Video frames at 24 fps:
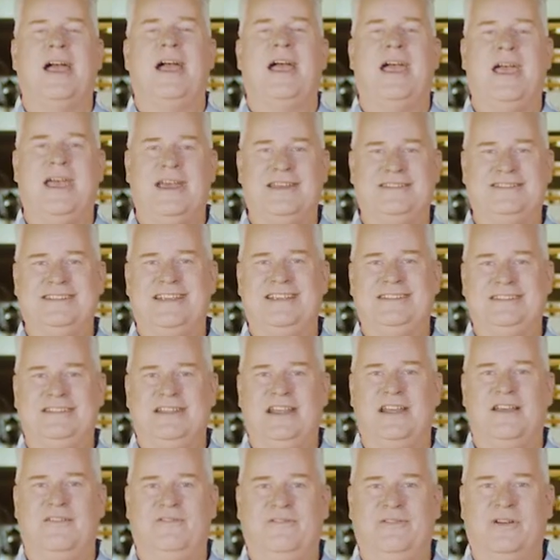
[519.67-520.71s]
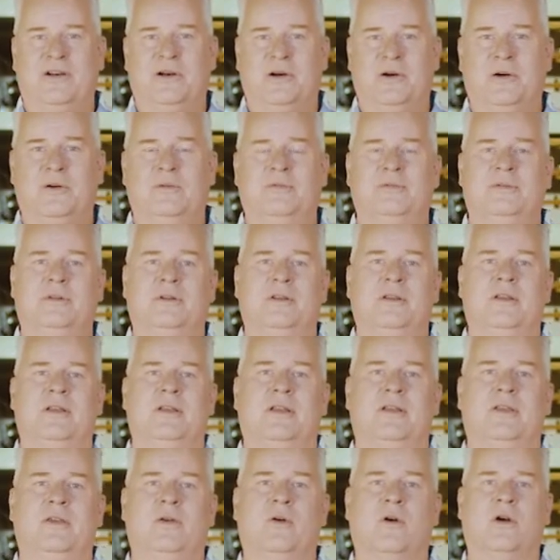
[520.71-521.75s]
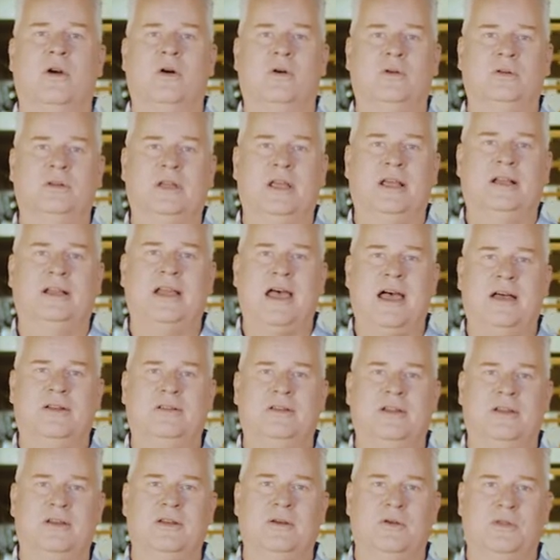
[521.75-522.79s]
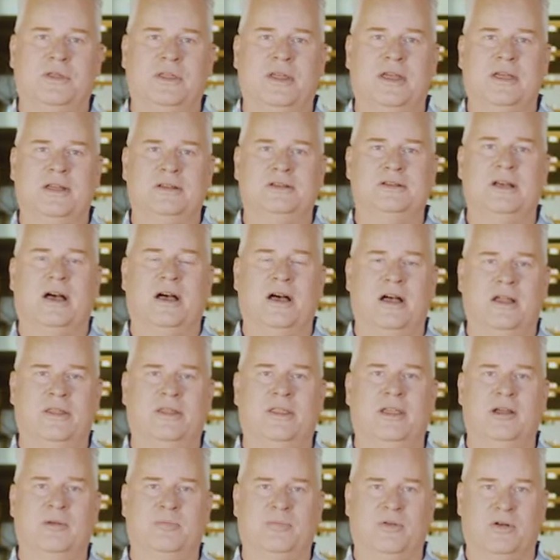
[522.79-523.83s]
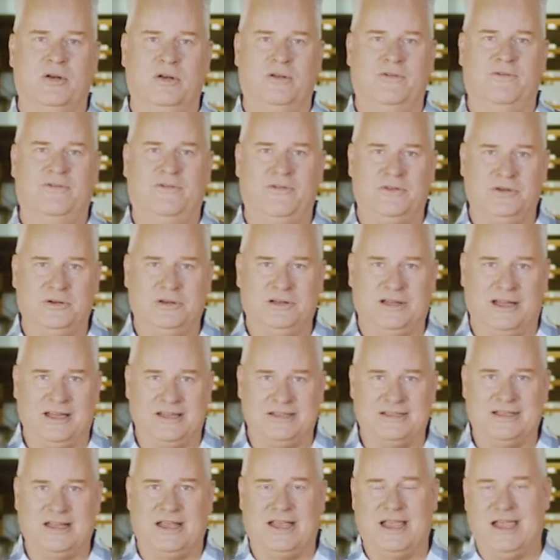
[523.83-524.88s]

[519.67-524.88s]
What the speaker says: As a CFO, you are only allowed to do things on the approved food list,